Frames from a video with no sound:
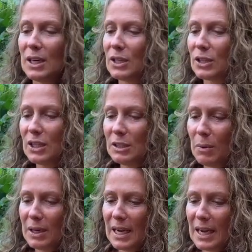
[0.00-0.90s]
So this
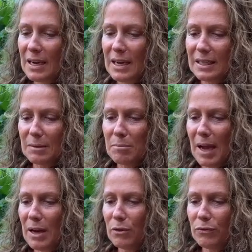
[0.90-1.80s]
one here is a
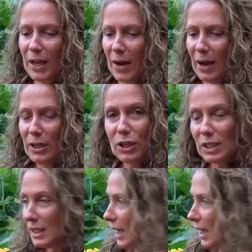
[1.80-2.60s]
male flower, and you can